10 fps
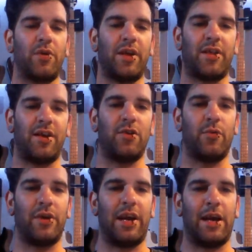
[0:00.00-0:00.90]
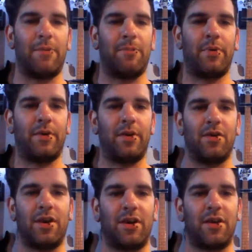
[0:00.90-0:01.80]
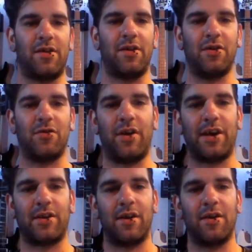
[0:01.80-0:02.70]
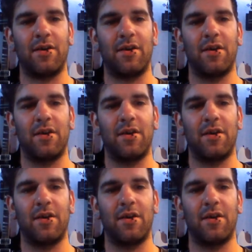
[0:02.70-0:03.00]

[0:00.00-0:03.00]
this into an amp. You're not gonna see the crack there.